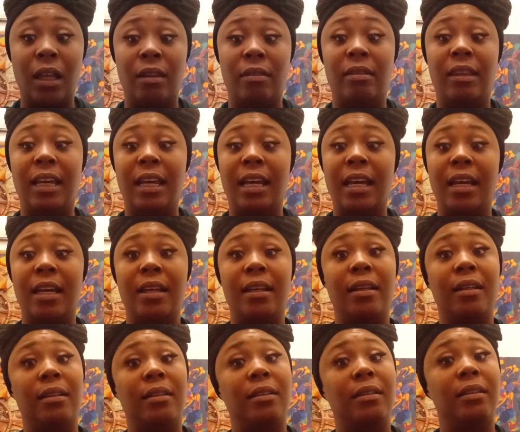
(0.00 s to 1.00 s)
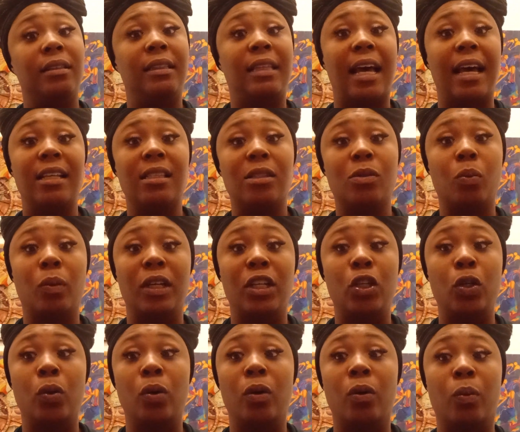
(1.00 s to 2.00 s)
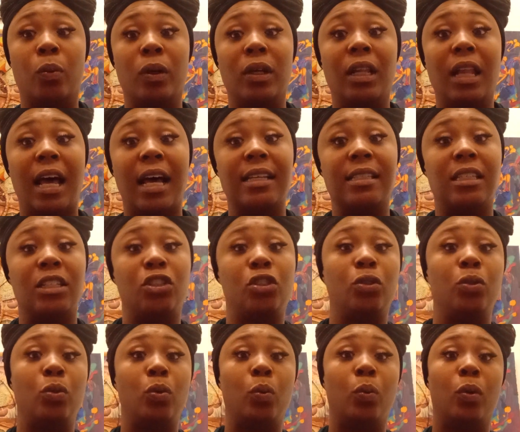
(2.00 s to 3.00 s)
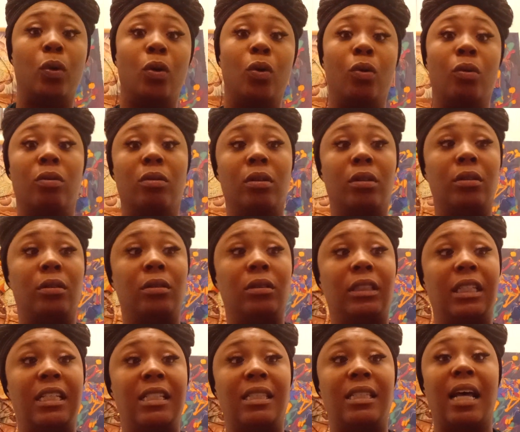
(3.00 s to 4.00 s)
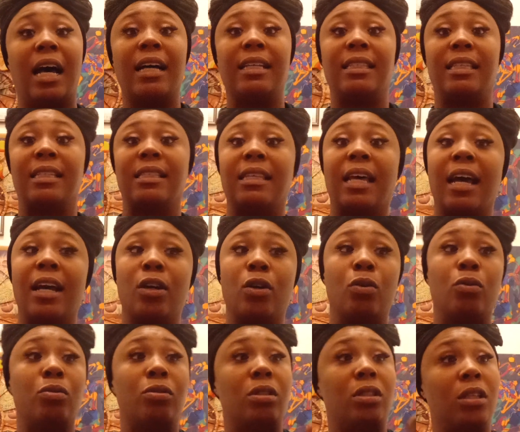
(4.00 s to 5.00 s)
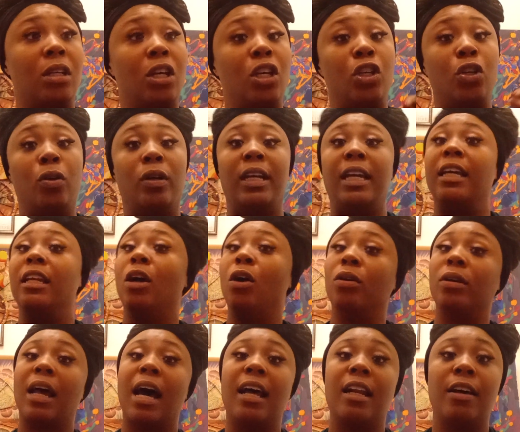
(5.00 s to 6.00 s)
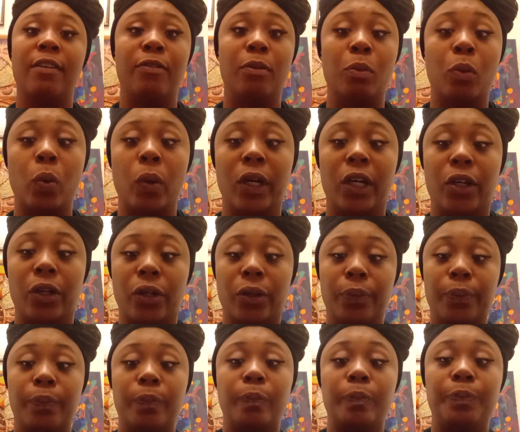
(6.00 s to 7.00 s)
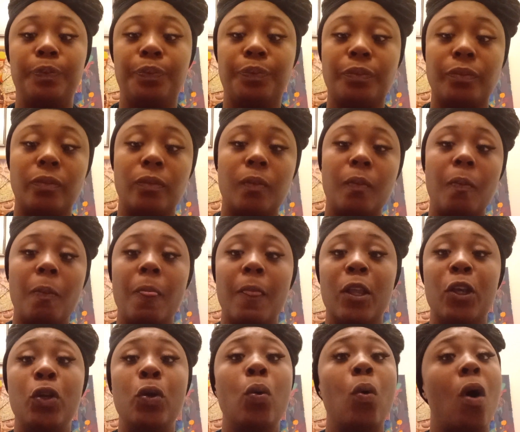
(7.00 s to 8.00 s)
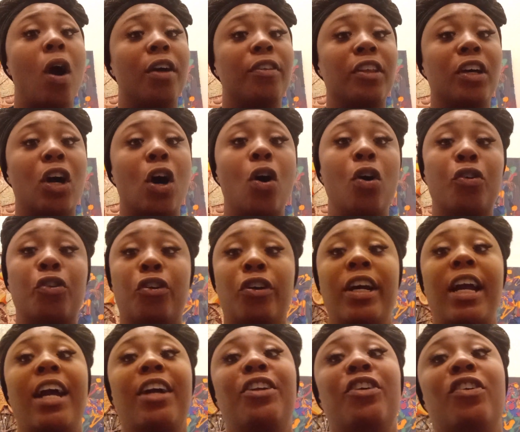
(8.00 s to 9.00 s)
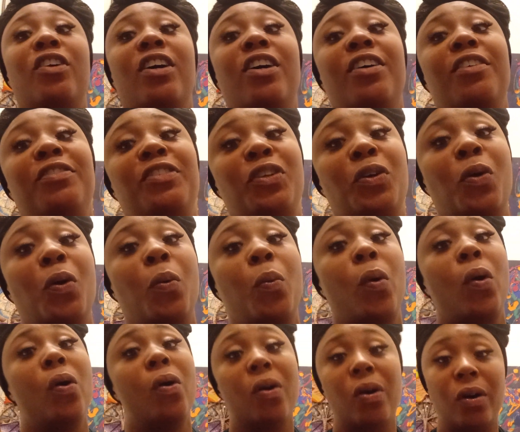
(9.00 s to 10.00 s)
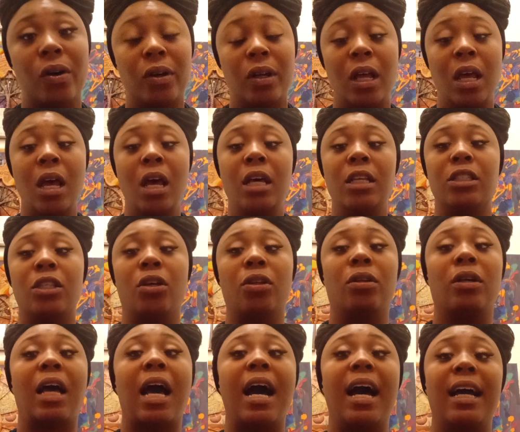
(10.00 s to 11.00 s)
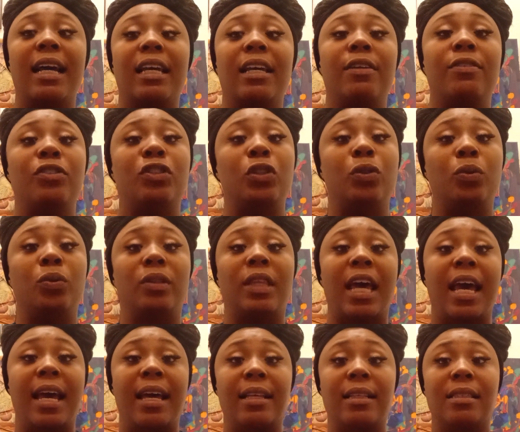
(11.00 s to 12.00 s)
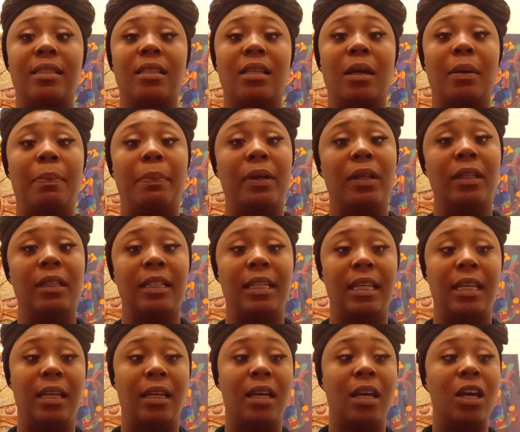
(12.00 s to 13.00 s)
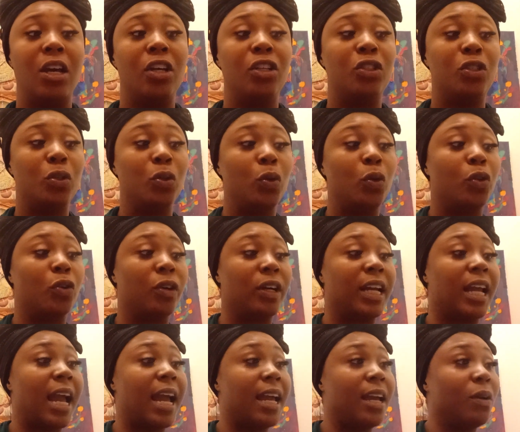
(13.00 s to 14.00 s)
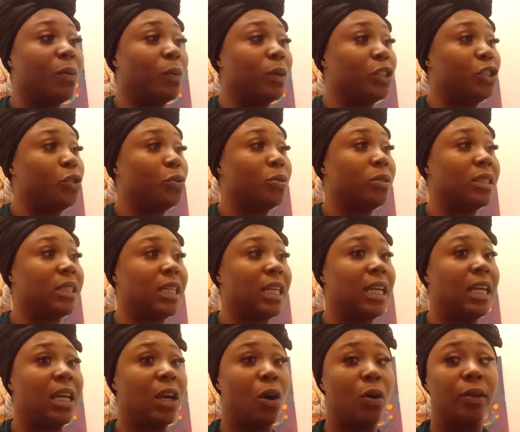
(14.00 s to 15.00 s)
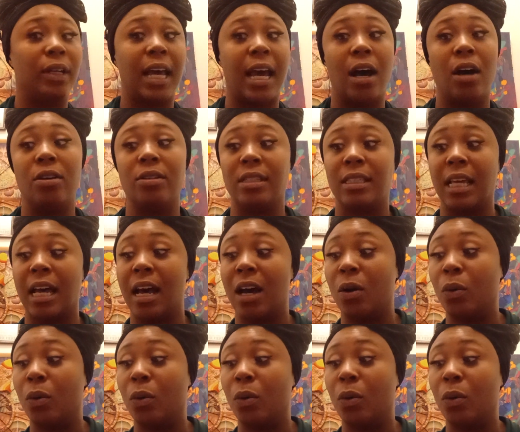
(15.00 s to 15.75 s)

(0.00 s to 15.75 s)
then that's when you'll realize that these toxic cycles, you'll get on out of them quicker. You are the co-creator of your world. So God gives you that ability to create. What you see on the outside,